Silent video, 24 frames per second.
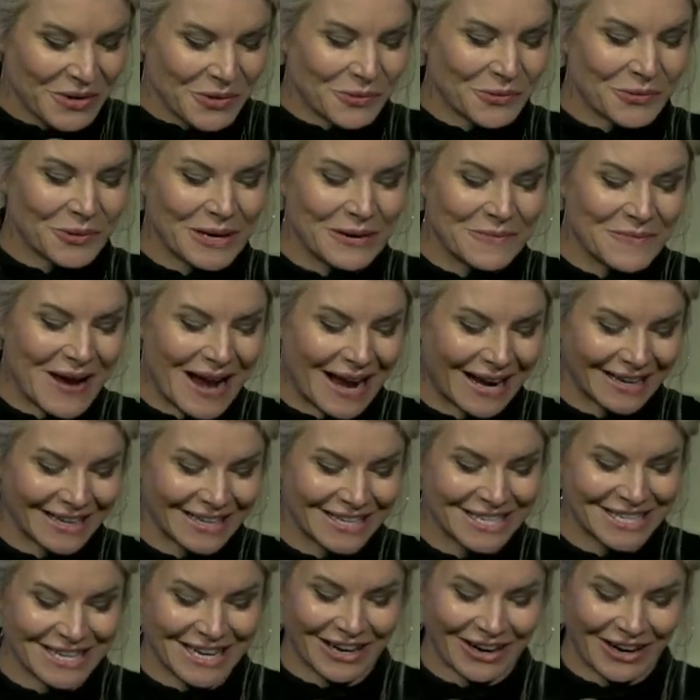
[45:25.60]
We
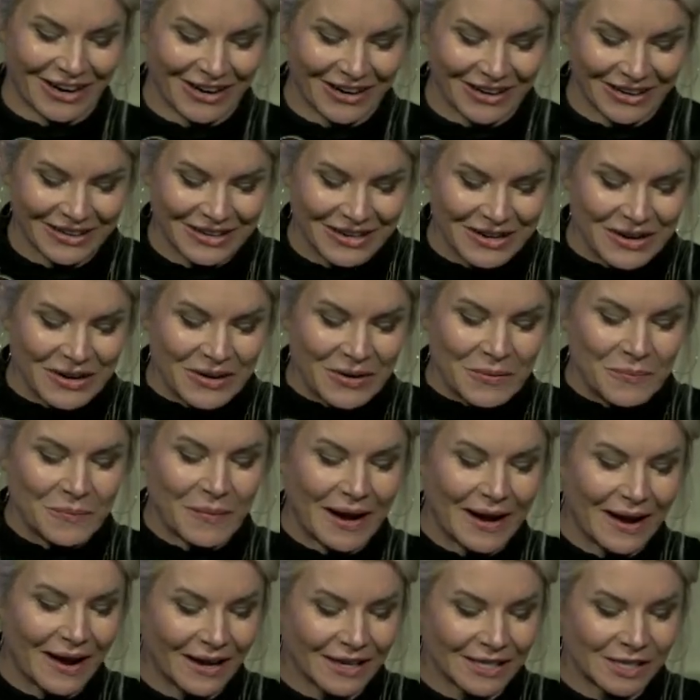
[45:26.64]
manage here.
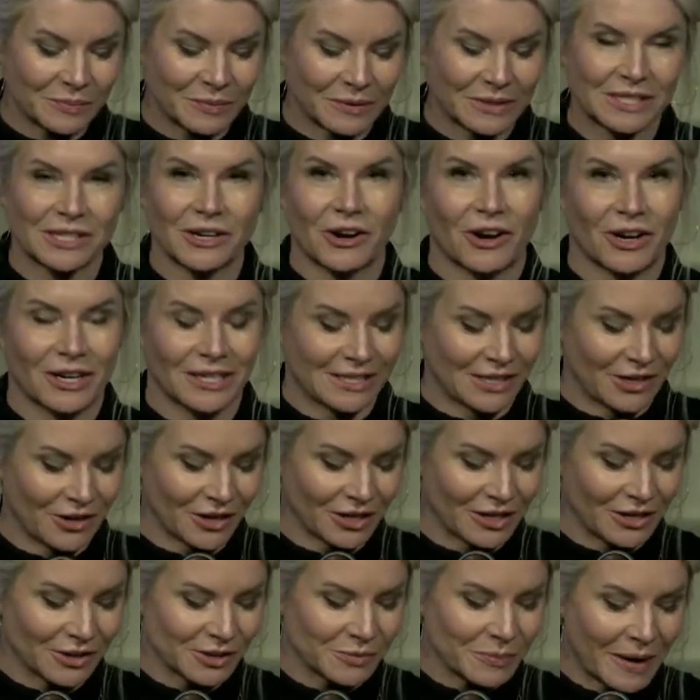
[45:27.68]
My husband
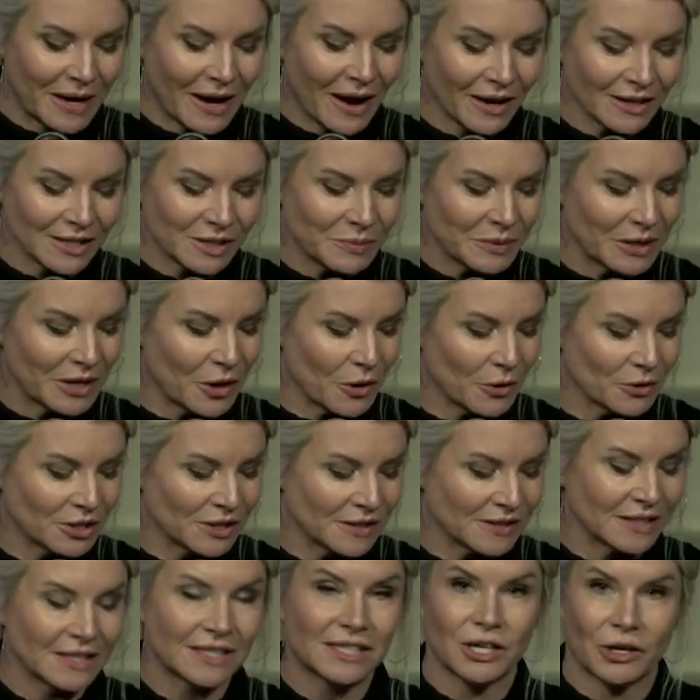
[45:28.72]

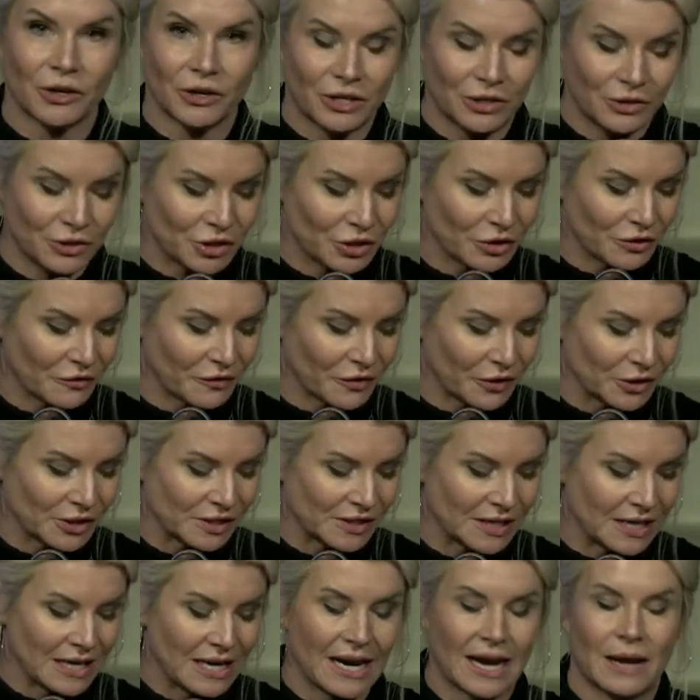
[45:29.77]
coaches at Syracuse
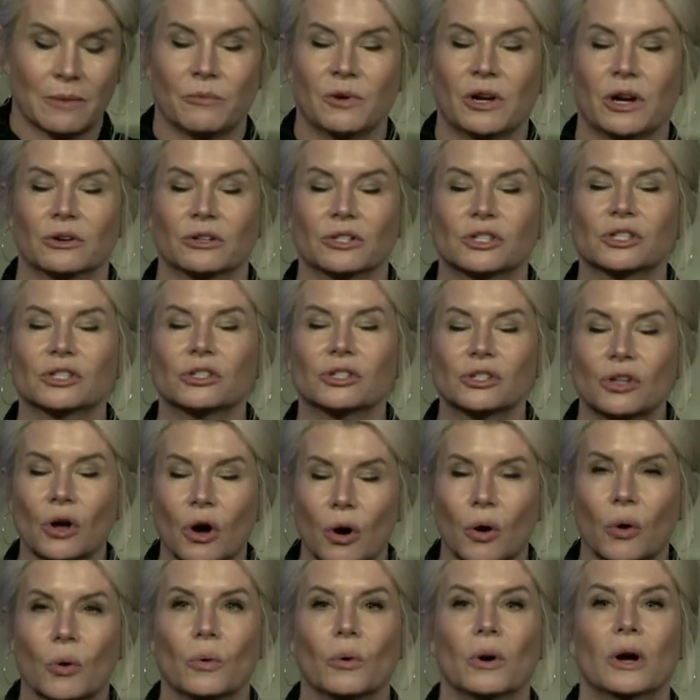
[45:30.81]
University, and we are
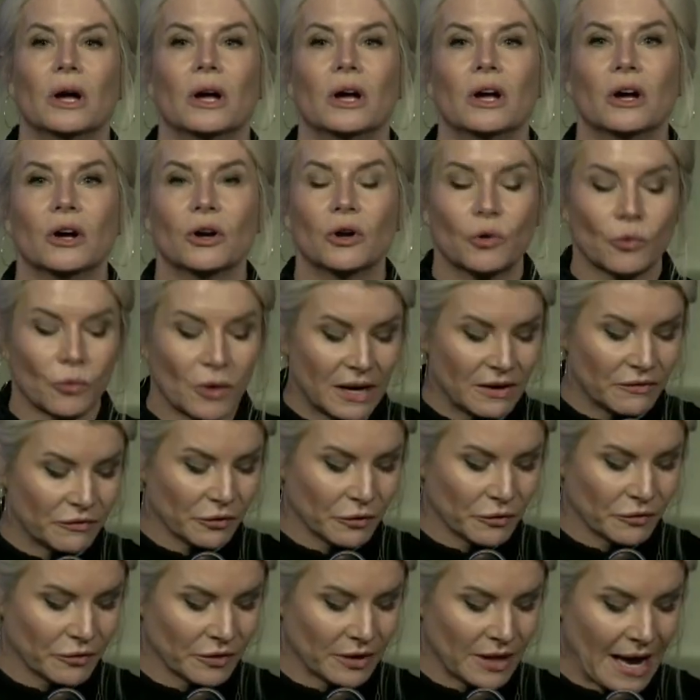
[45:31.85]
so
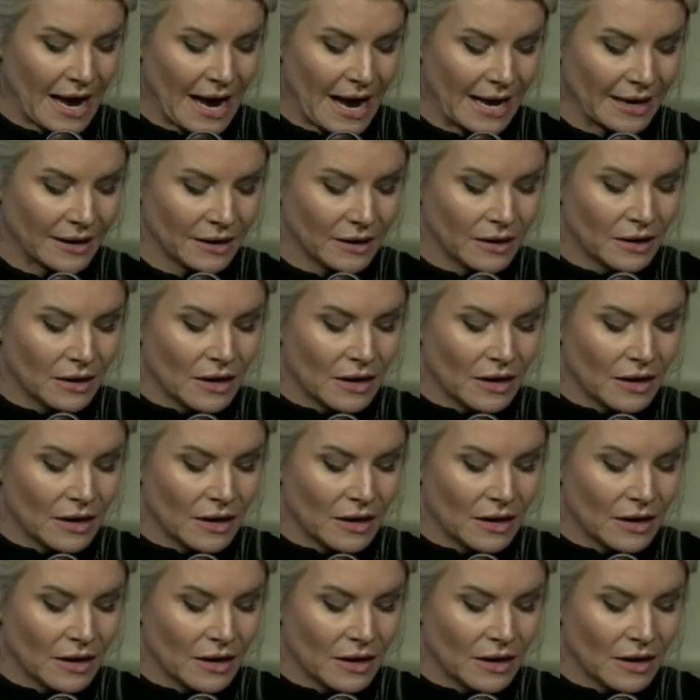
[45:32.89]
grateful for that.